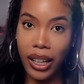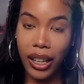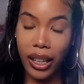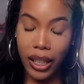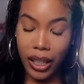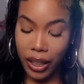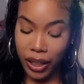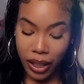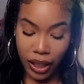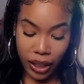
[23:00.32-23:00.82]

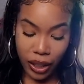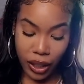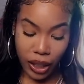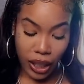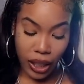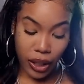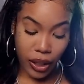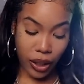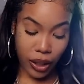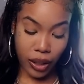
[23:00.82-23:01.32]

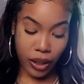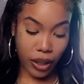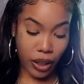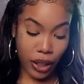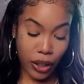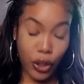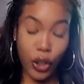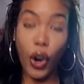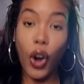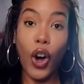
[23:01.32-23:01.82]

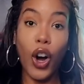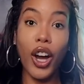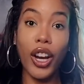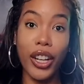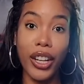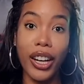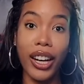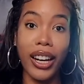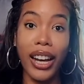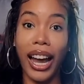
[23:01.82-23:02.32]
It's not
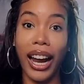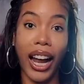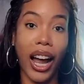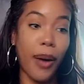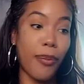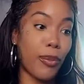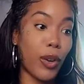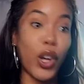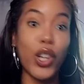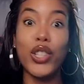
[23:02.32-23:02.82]
on, like,
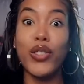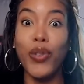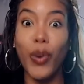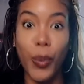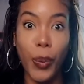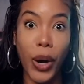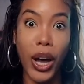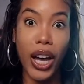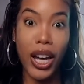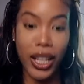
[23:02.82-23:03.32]
I'm lost for
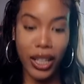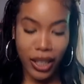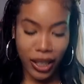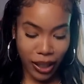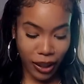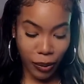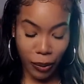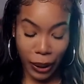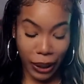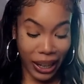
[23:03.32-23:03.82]

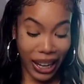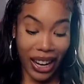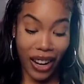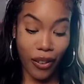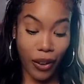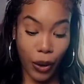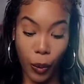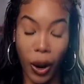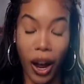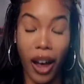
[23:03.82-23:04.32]
words
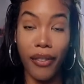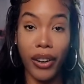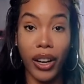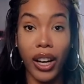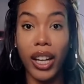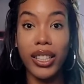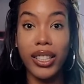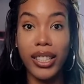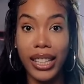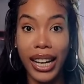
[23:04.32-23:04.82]
hearing what I've
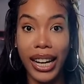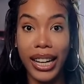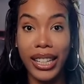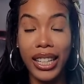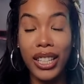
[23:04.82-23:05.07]
heard today.